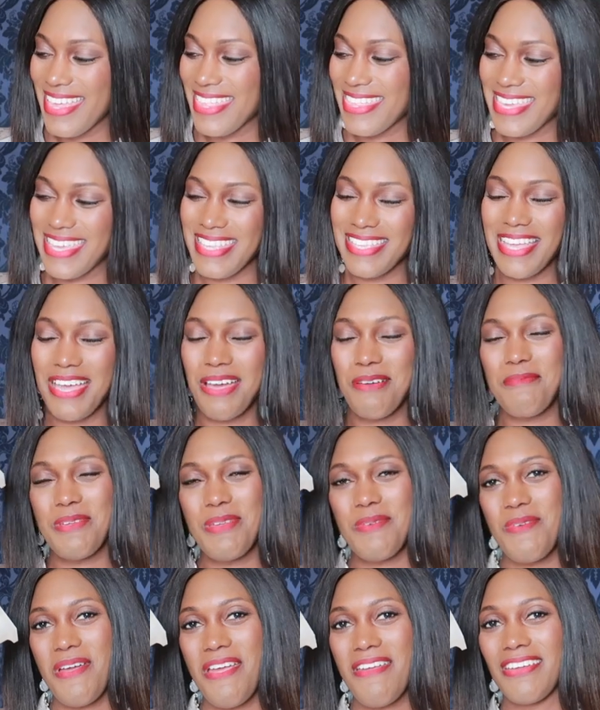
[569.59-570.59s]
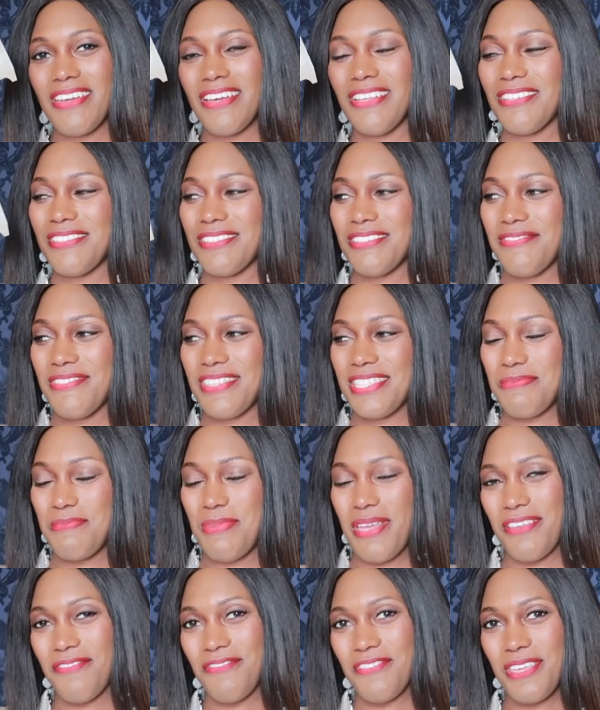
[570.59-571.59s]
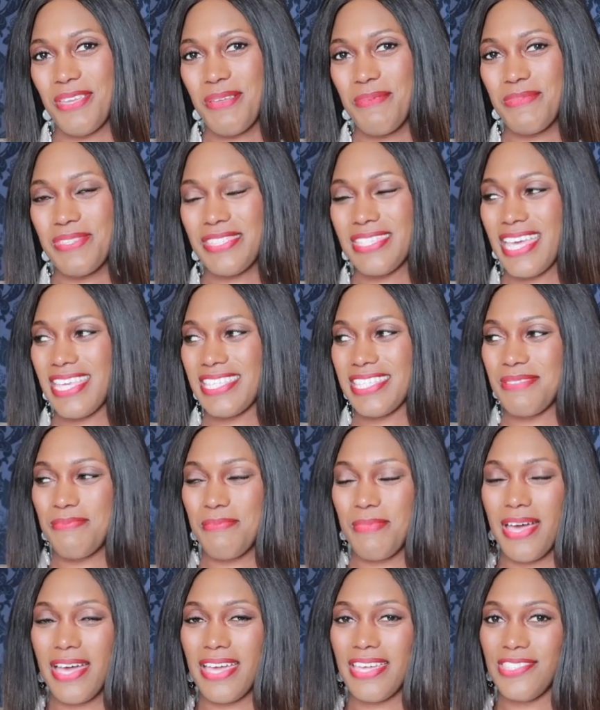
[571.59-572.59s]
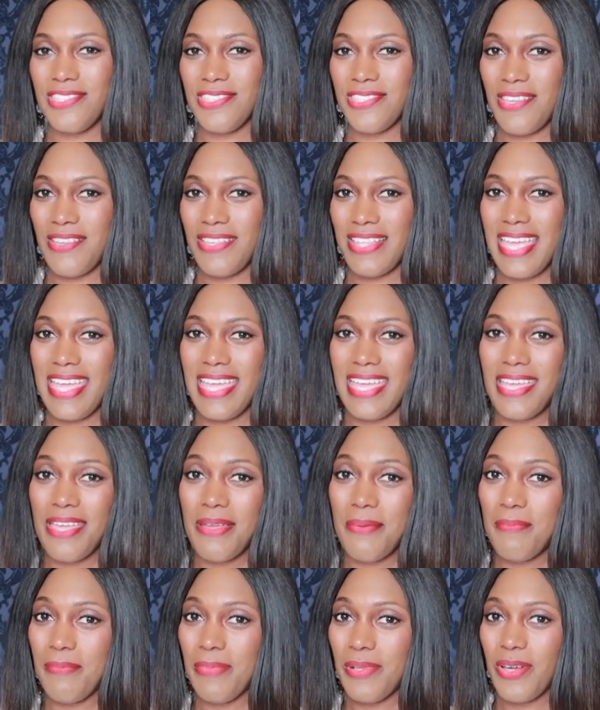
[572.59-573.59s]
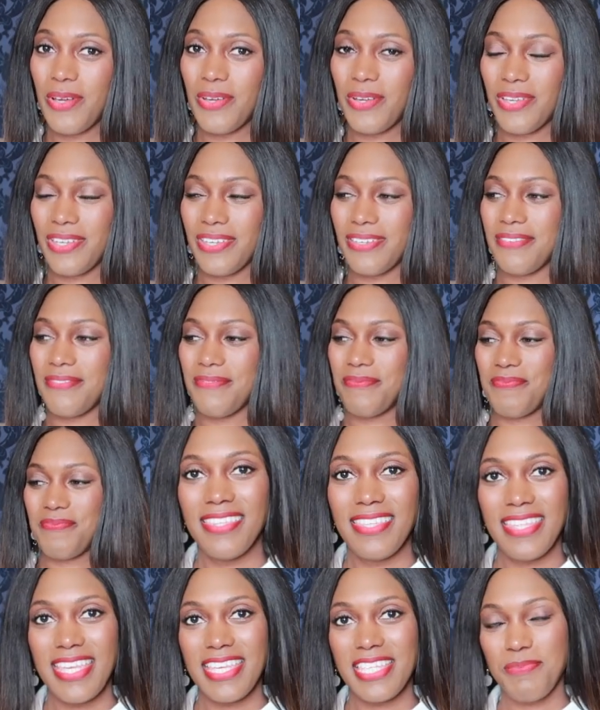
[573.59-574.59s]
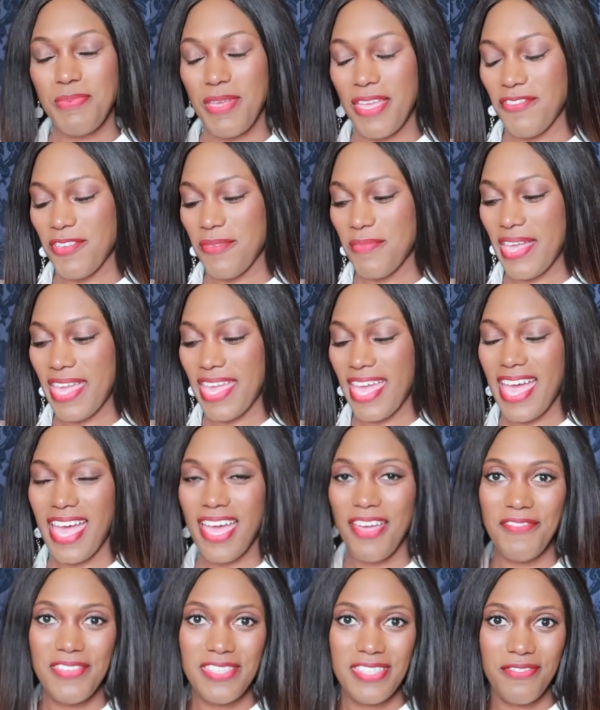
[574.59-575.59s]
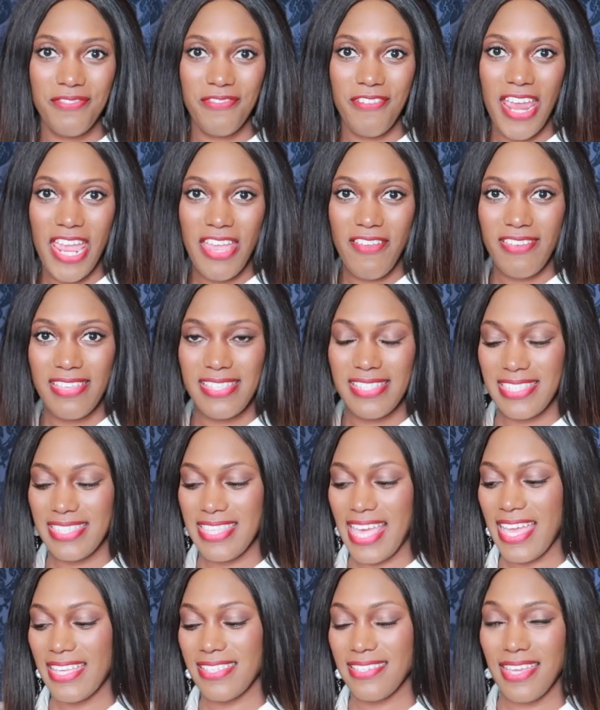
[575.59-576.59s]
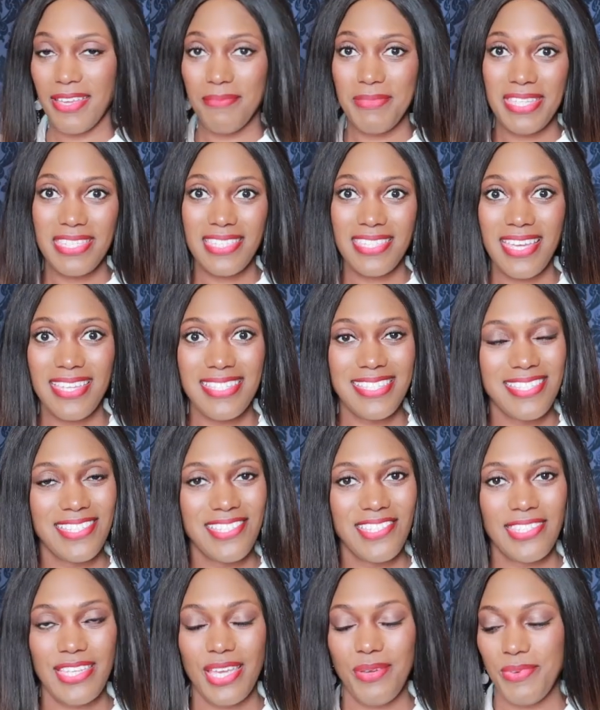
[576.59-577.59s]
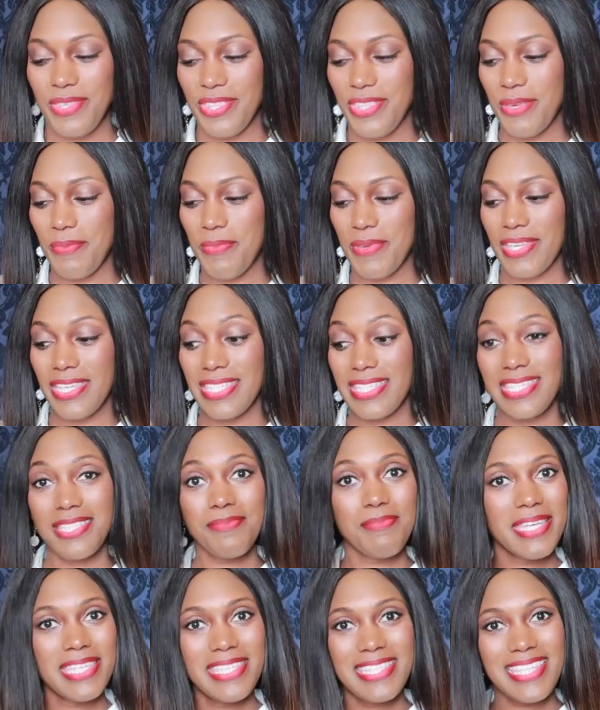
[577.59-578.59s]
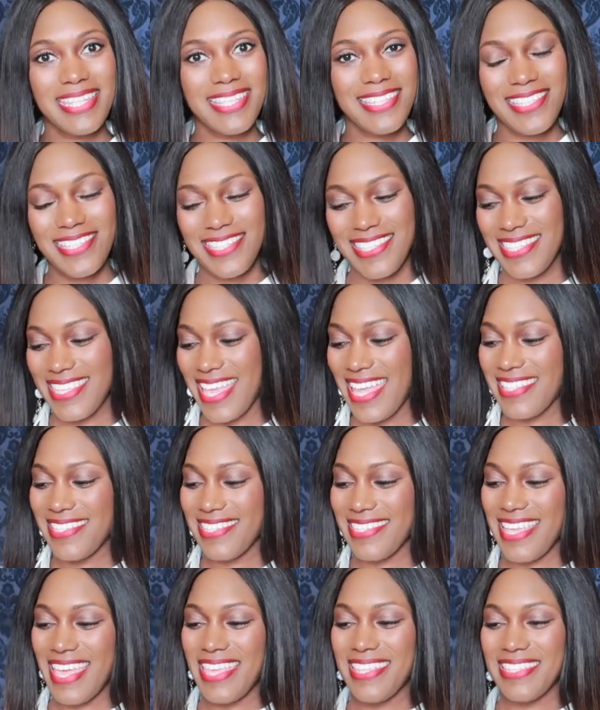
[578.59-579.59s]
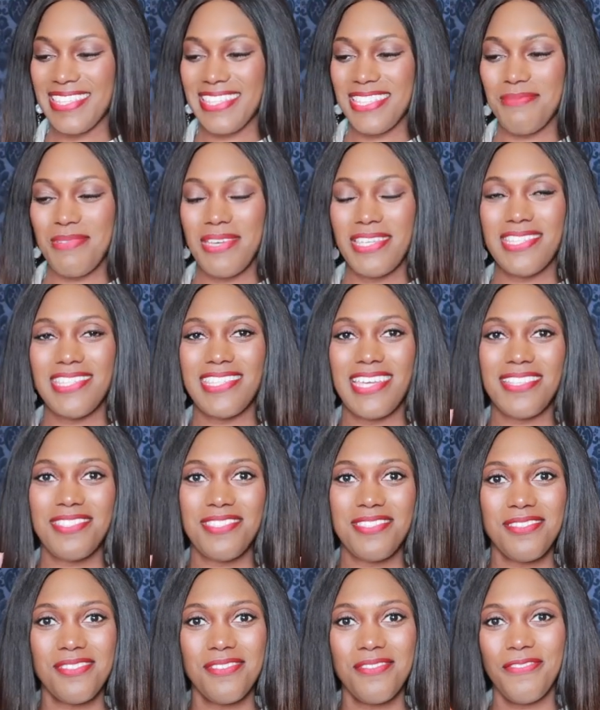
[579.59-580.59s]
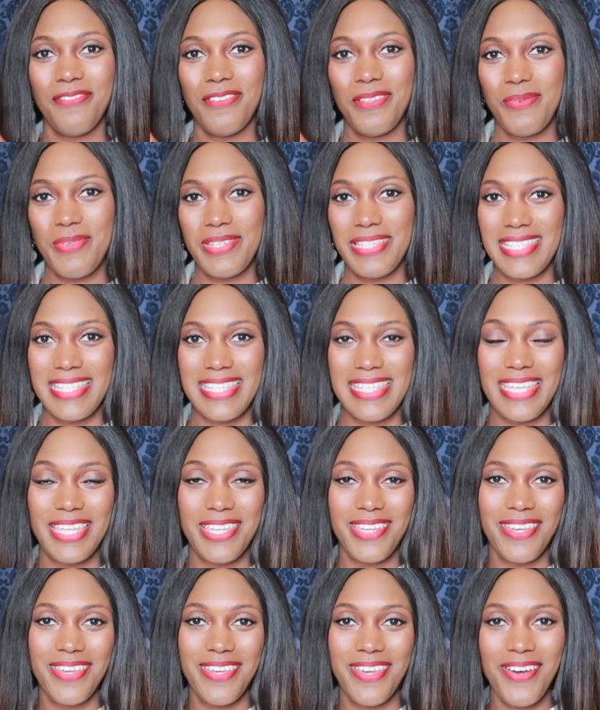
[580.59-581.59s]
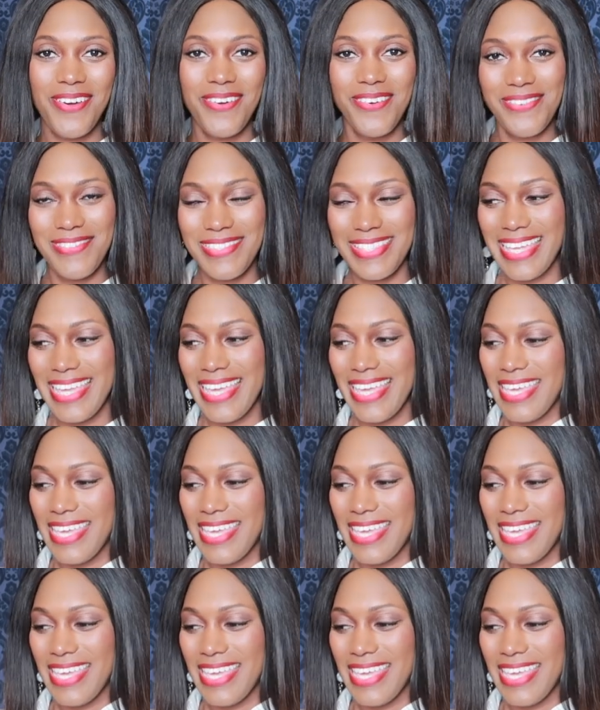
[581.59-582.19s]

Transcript: Then I'll be wearing a lot of this perfume. So that's my Soleil Blanc. The next perfume I have is a fragrance that I'm excited to share with you because it's my signature scent. And this is my Gentle Fluidity Gold.